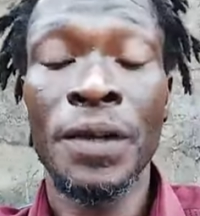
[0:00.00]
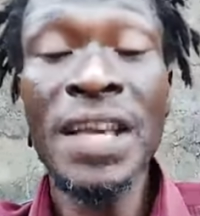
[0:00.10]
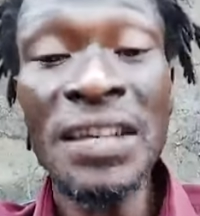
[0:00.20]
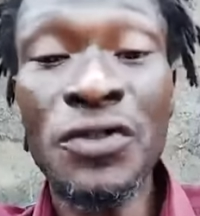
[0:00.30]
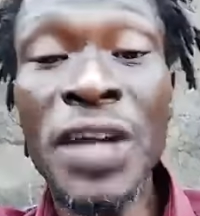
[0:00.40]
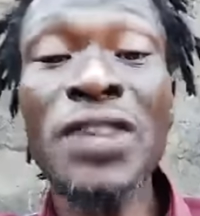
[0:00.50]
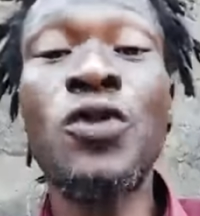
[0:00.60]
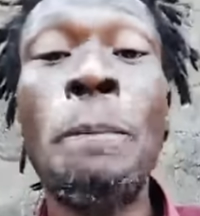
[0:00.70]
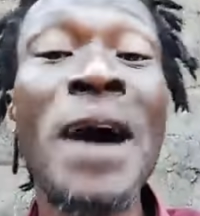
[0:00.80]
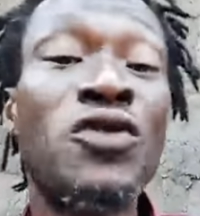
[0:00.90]
Yes, you get
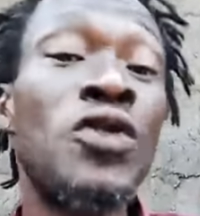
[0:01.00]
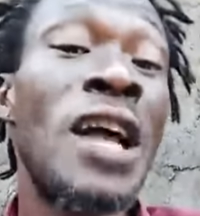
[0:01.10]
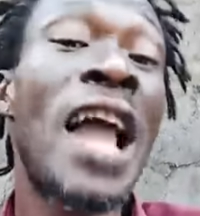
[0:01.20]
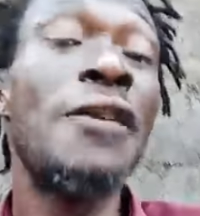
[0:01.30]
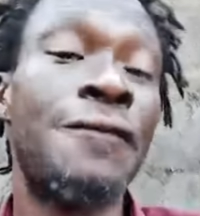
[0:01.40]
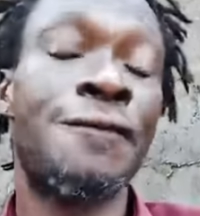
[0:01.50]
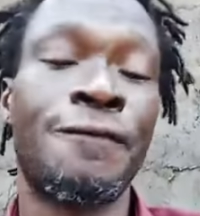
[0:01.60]
your personal life.